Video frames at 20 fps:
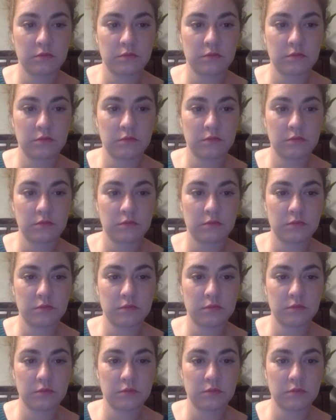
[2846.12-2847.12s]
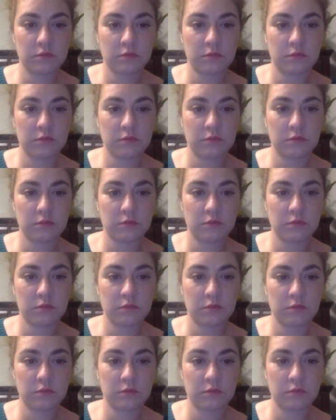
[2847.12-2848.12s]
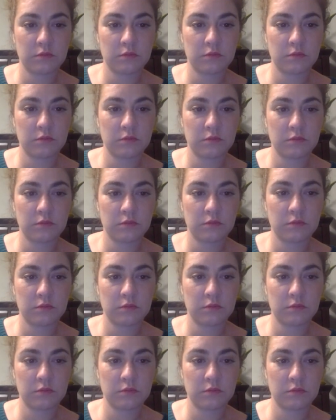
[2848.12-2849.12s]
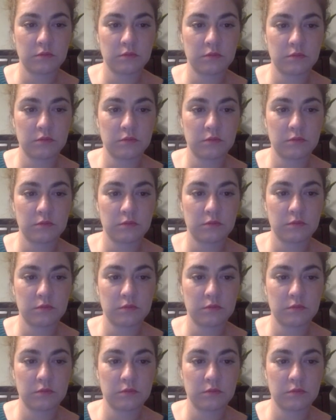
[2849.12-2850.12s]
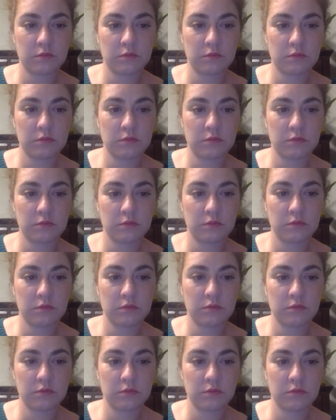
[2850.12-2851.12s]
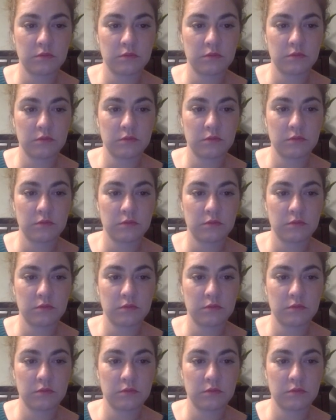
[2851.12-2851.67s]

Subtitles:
(not speaking)